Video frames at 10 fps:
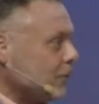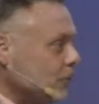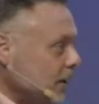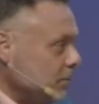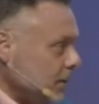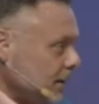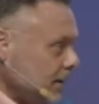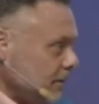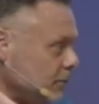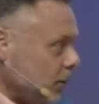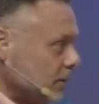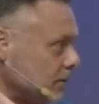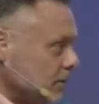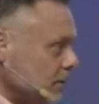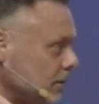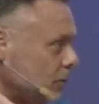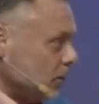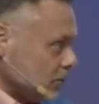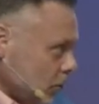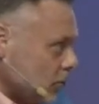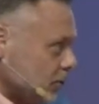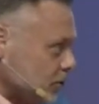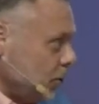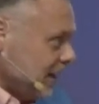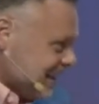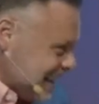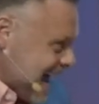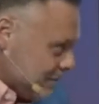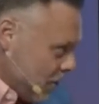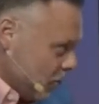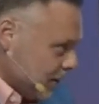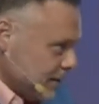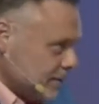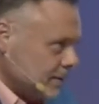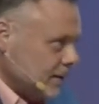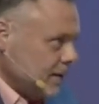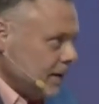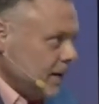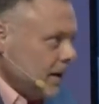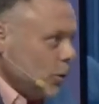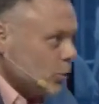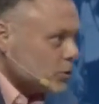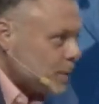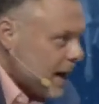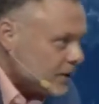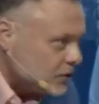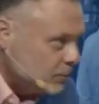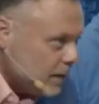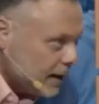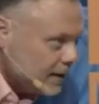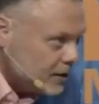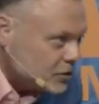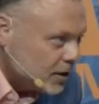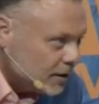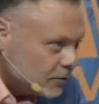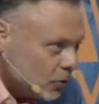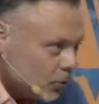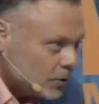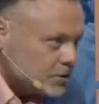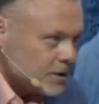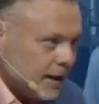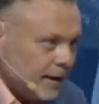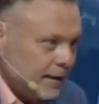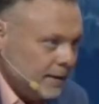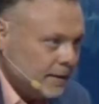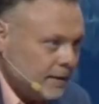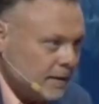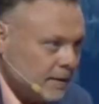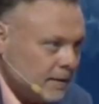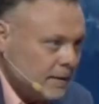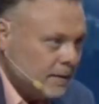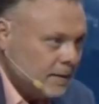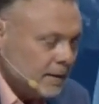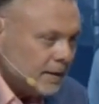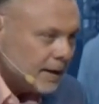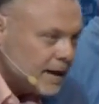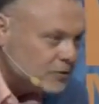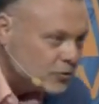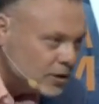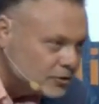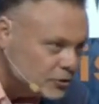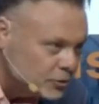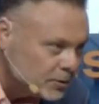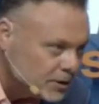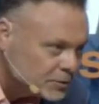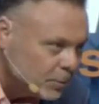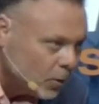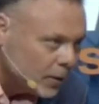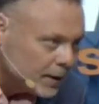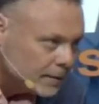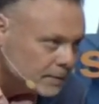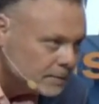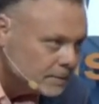I really believe what what the Lord was doing that moment was passing by his tent door to say, Can I trust you with this boy?